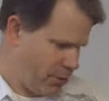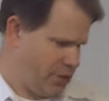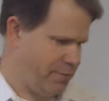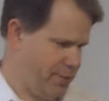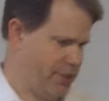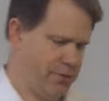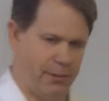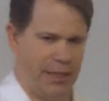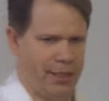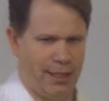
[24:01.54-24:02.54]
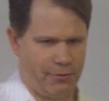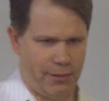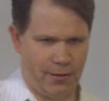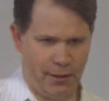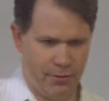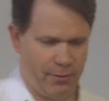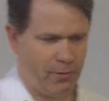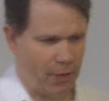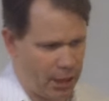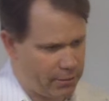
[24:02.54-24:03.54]
we worship this week, as
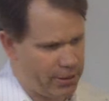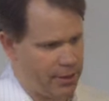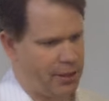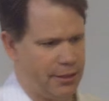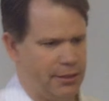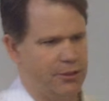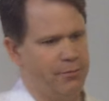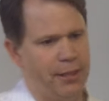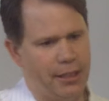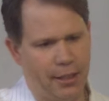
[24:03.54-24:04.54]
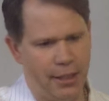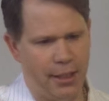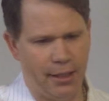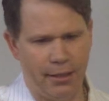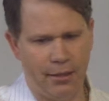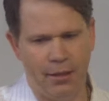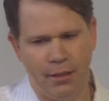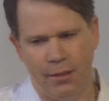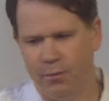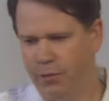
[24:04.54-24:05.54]
we walk with God this week and
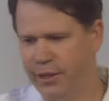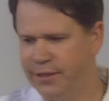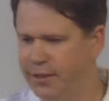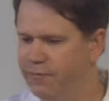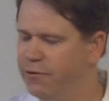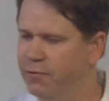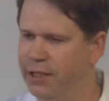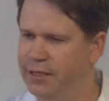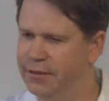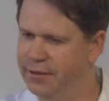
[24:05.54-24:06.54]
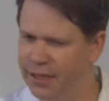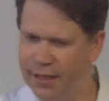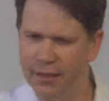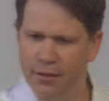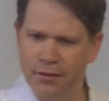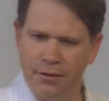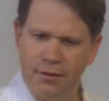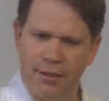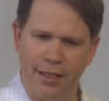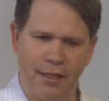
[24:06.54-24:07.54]
praise him for what he's done,
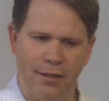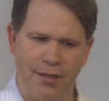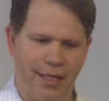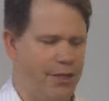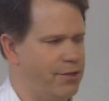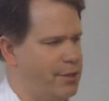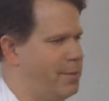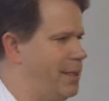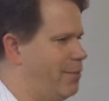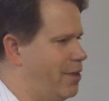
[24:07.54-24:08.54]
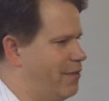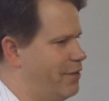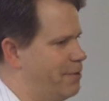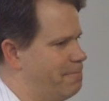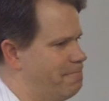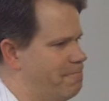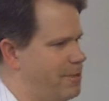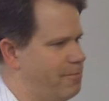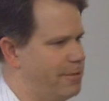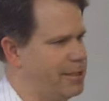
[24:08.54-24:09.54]
that thank you can be a part of it.
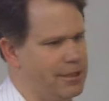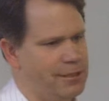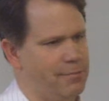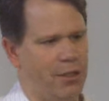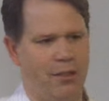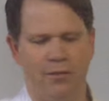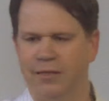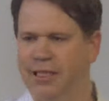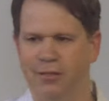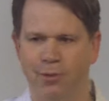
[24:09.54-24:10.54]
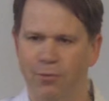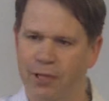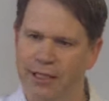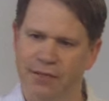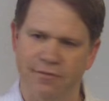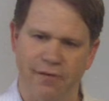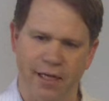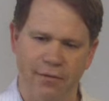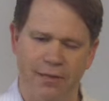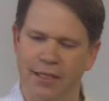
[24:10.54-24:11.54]
In really small, tangible ways,
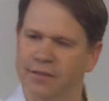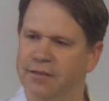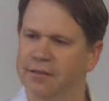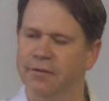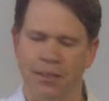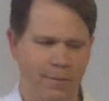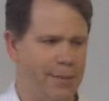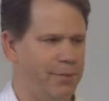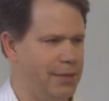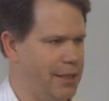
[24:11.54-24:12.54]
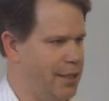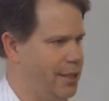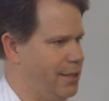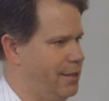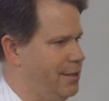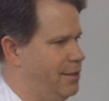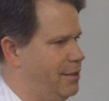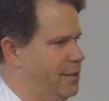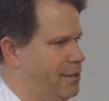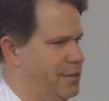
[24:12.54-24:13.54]
find ways to look people in the eye
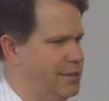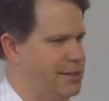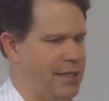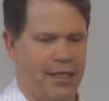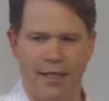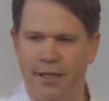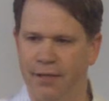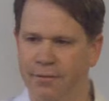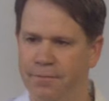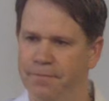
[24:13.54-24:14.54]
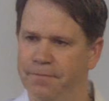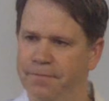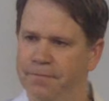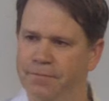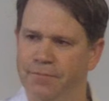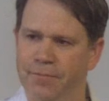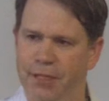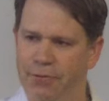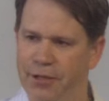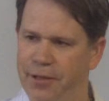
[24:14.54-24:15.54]
and just say thank
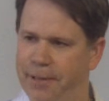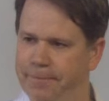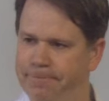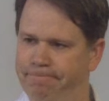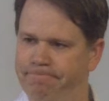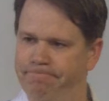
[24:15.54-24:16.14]
you. Can we do that?